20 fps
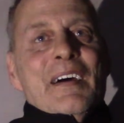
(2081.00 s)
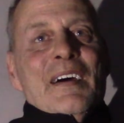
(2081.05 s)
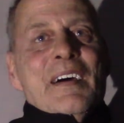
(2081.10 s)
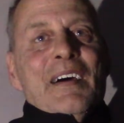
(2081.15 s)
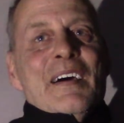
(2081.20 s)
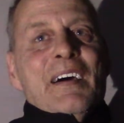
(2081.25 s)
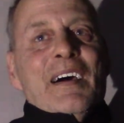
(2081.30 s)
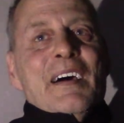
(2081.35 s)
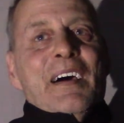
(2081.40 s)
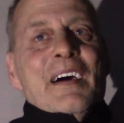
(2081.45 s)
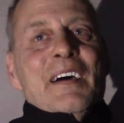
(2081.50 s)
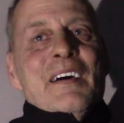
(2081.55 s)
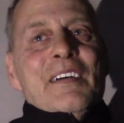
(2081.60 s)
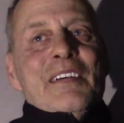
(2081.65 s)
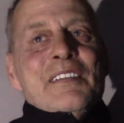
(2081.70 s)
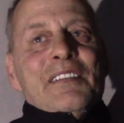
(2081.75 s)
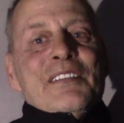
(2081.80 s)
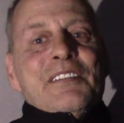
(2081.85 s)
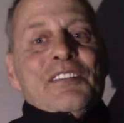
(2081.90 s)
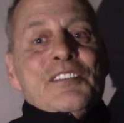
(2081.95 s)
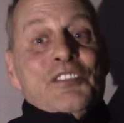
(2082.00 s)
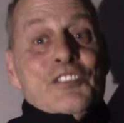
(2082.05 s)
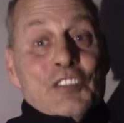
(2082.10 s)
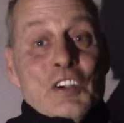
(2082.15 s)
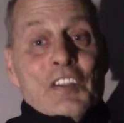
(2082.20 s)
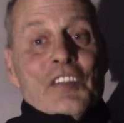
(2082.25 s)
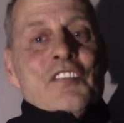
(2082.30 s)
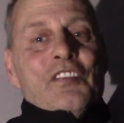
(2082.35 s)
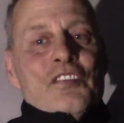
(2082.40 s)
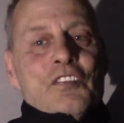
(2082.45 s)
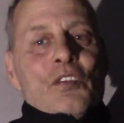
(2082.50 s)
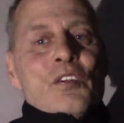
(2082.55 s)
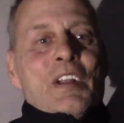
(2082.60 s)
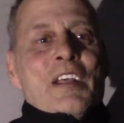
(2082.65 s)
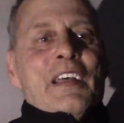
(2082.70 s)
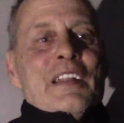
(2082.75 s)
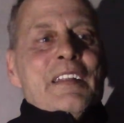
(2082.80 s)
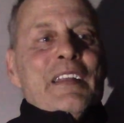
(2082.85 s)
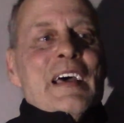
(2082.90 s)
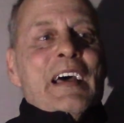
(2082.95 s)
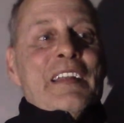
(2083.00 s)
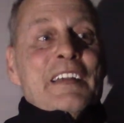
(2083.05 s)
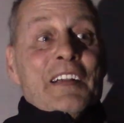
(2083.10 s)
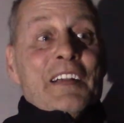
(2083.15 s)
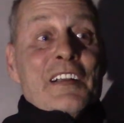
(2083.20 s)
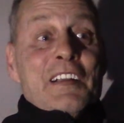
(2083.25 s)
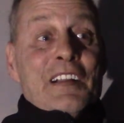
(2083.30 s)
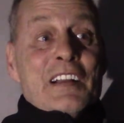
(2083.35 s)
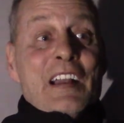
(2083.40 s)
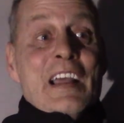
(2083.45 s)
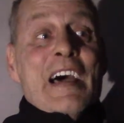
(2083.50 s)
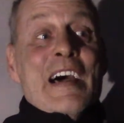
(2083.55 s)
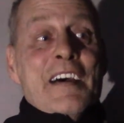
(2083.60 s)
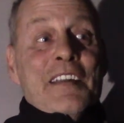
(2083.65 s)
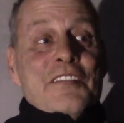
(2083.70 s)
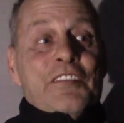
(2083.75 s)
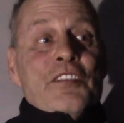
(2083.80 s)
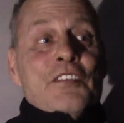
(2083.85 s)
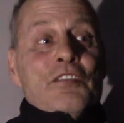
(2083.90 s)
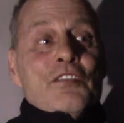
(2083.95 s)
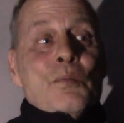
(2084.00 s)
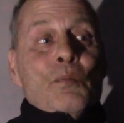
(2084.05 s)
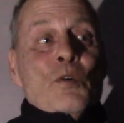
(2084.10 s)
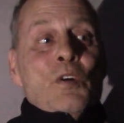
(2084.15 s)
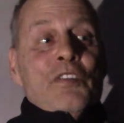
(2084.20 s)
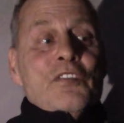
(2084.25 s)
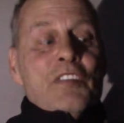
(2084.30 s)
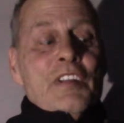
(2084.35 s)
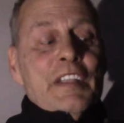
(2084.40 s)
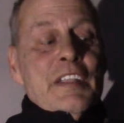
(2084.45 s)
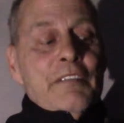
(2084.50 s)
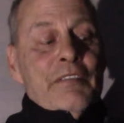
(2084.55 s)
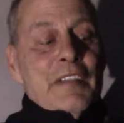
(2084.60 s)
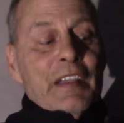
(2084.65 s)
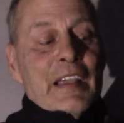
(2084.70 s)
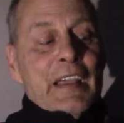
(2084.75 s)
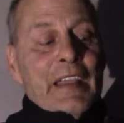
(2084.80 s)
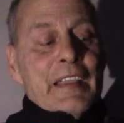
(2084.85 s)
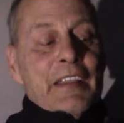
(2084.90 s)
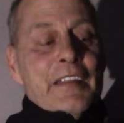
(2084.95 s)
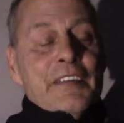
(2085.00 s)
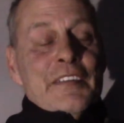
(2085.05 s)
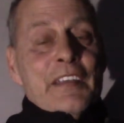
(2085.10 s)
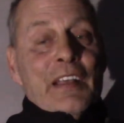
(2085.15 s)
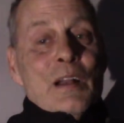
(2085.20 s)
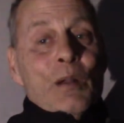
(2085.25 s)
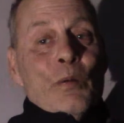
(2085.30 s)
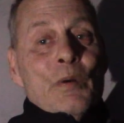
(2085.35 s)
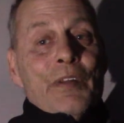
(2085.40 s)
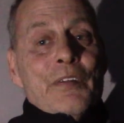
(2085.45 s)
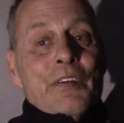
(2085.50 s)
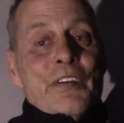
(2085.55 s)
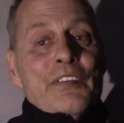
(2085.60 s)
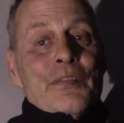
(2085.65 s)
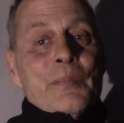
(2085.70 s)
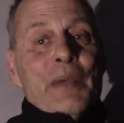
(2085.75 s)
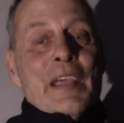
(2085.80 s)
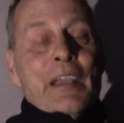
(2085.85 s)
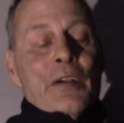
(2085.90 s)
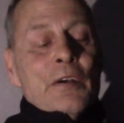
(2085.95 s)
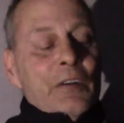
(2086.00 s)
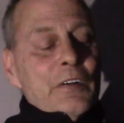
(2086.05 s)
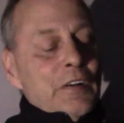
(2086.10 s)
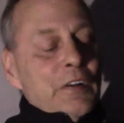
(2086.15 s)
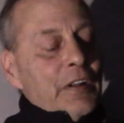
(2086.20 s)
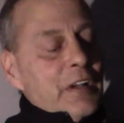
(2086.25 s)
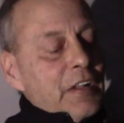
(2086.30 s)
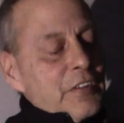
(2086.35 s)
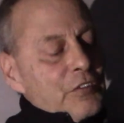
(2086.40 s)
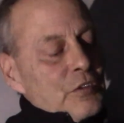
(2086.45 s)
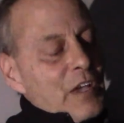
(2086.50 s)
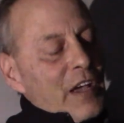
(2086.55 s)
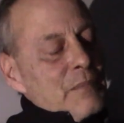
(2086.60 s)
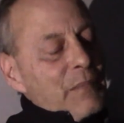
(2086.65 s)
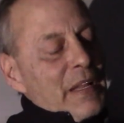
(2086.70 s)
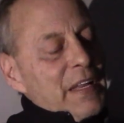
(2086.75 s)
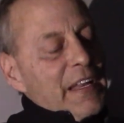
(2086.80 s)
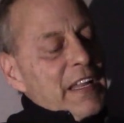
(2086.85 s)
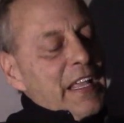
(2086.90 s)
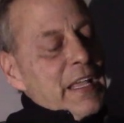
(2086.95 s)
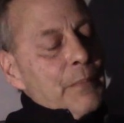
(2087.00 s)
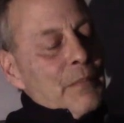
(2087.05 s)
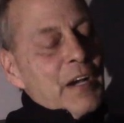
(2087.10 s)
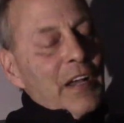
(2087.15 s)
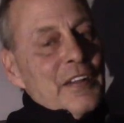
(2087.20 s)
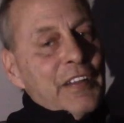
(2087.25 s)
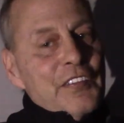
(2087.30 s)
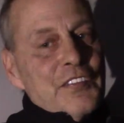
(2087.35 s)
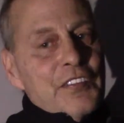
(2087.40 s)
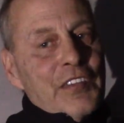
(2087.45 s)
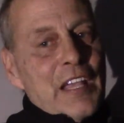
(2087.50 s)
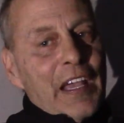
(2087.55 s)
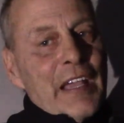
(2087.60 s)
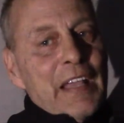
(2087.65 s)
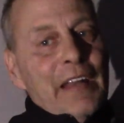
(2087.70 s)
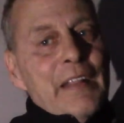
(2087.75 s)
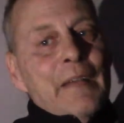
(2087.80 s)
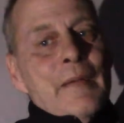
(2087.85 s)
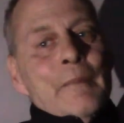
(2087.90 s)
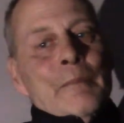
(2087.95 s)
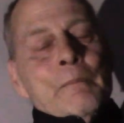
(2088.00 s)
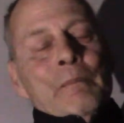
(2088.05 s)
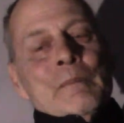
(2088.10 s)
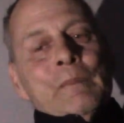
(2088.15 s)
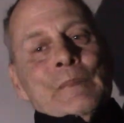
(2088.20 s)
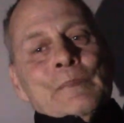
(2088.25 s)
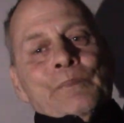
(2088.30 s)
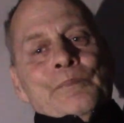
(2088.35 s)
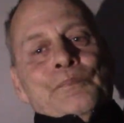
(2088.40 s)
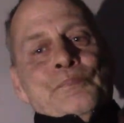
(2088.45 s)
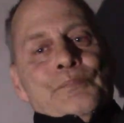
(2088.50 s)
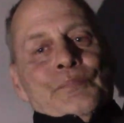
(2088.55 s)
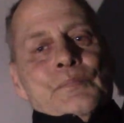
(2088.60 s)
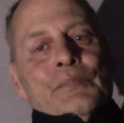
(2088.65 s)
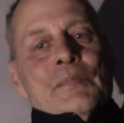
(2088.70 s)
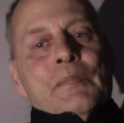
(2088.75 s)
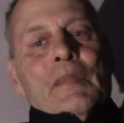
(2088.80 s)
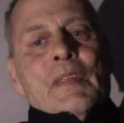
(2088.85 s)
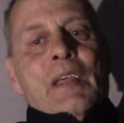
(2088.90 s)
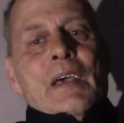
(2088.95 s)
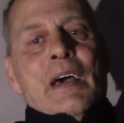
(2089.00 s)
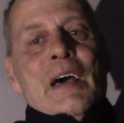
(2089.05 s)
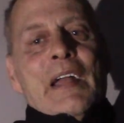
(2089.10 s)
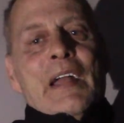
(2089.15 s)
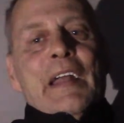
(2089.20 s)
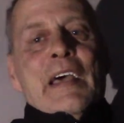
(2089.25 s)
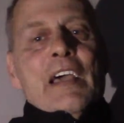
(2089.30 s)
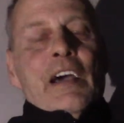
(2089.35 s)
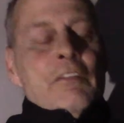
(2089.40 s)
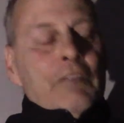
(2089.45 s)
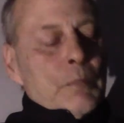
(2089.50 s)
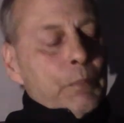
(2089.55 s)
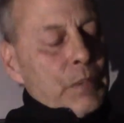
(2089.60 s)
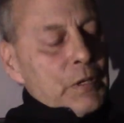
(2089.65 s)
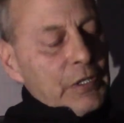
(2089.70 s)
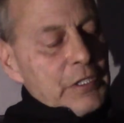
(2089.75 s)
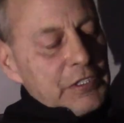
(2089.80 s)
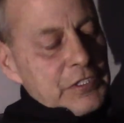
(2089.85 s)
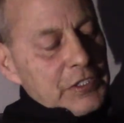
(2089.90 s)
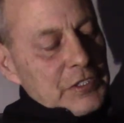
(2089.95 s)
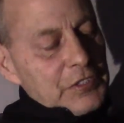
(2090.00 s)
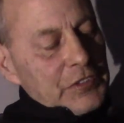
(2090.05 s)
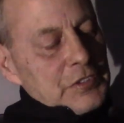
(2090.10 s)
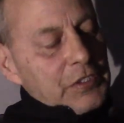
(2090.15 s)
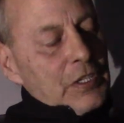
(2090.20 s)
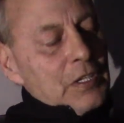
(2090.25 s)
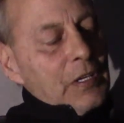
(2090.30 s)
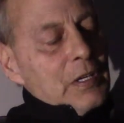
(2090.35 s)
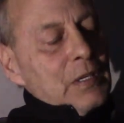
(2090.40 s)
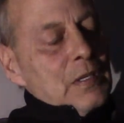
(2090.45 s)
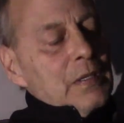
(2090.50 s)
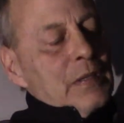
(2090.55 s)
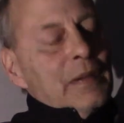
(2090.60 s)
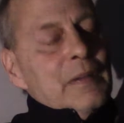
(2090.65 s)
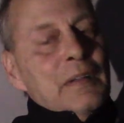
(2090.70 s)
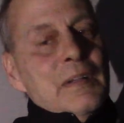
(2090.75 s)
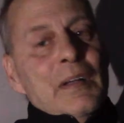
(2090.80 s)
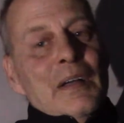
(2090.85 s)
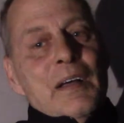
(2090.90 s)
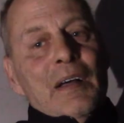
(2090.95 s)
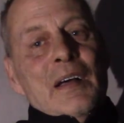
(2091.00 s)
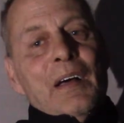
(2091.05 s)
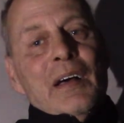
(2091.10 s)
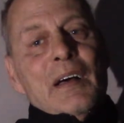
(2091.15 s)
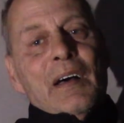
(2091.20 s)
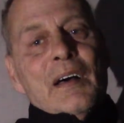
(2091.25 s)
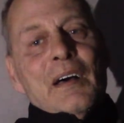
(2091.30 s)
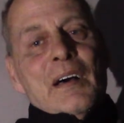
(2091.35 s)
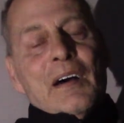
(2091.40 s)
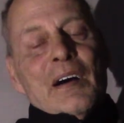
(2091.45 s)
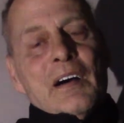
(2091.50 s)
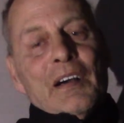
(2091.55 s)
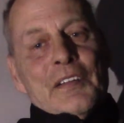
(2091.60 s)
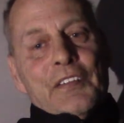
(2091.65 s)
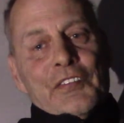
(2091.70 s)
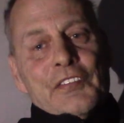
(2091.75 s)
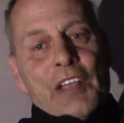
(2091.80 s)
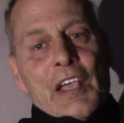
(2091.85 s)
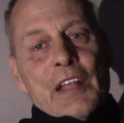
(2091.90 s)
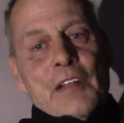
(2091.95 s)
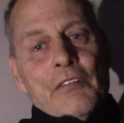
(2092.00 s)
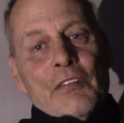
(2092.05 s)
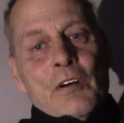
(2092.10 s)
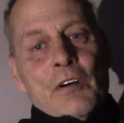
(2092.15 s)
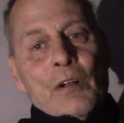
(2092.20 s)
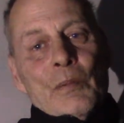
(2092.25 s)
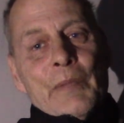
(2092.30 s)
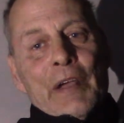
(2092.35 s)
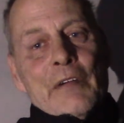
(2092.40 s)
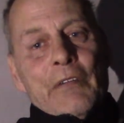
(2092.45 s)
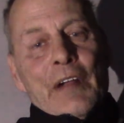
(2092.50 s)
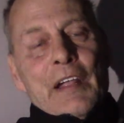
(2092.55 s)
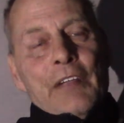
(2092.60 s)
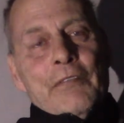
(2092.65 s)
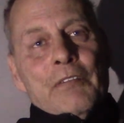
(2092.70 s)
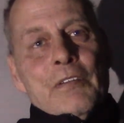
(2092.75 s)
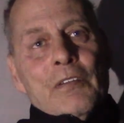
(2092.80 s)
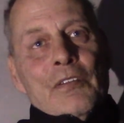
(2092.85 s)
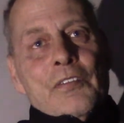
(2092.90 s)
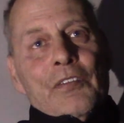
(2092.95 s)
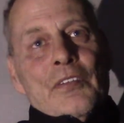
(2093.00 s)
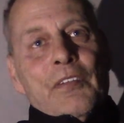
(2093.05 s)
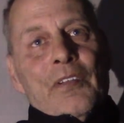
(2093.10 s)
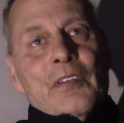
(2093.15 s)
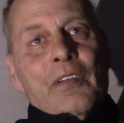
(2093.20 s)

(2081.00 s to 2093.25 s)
Uh, just so that at a glance, if someone's leaving, I can tell whether it's my gun or not. So I have my name on this side, and I have a Punisher skull on the side of all my rifles.